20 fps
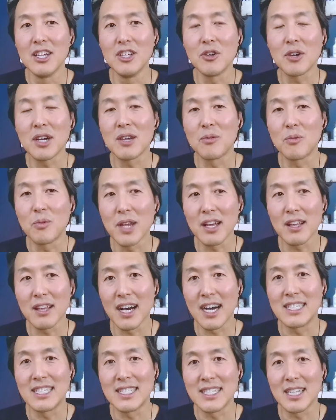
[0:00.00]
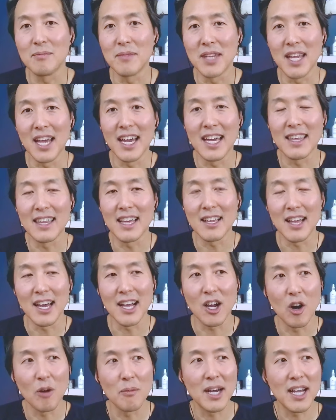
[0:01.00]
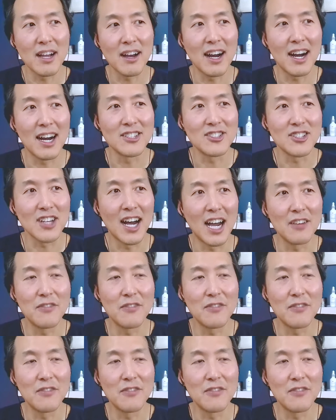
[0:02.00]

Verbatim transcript: you can realize someday that, like, oh my gosh,